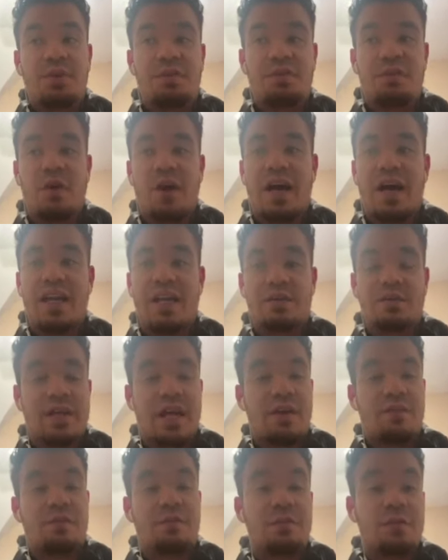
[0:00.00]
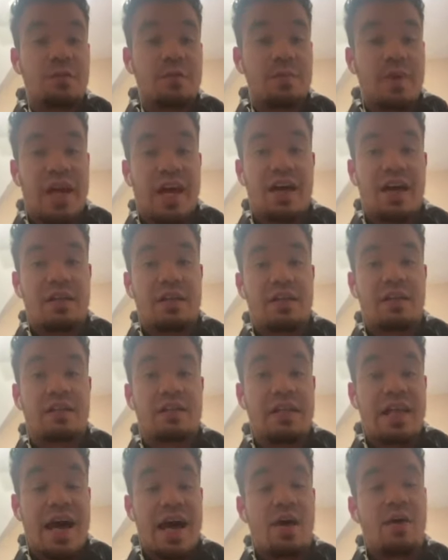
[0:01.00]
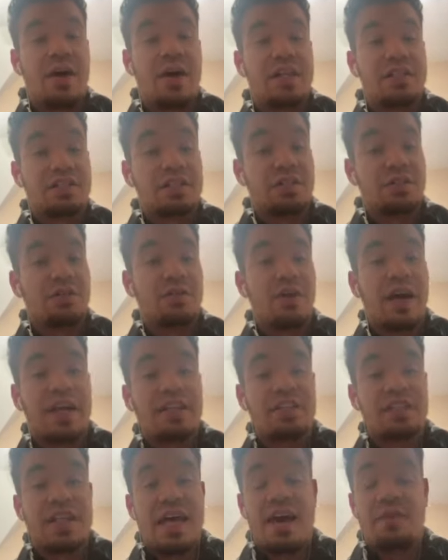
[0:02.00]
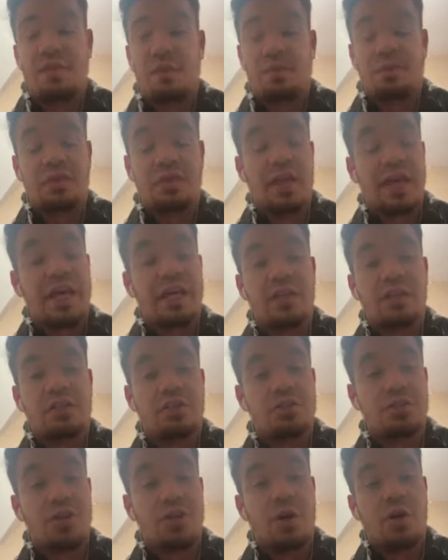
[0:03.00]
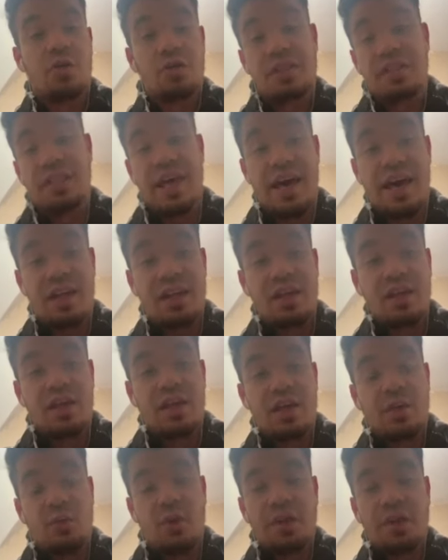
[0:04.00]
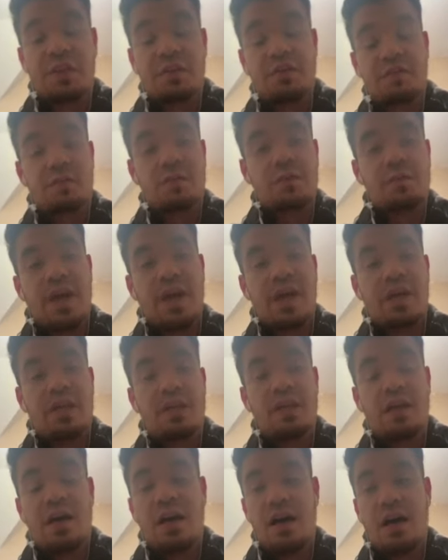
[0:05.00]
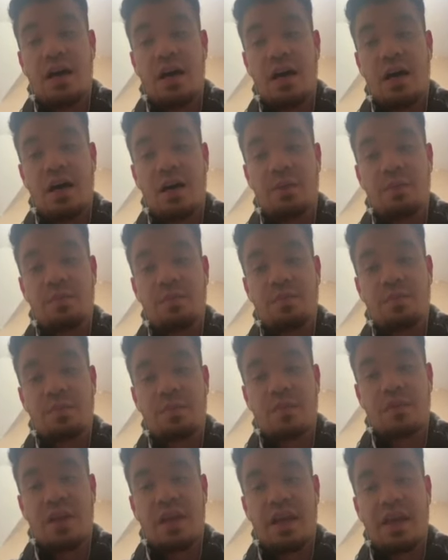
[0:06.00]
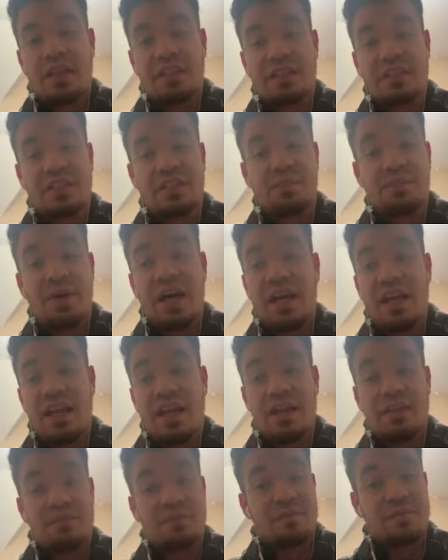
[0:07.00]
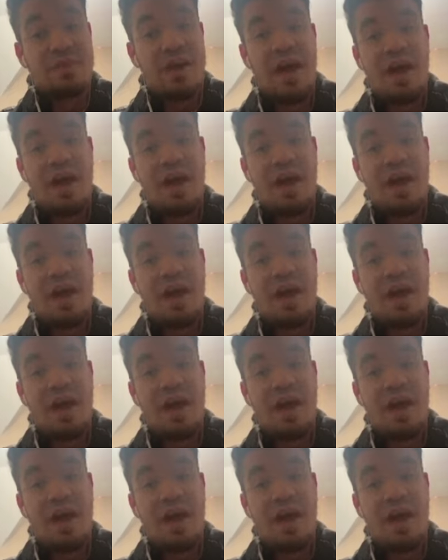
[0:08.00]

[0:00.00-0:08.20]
before I didn't really have a full band. Now I do. I just haven't played a show yet with the full band. Um, But how'd you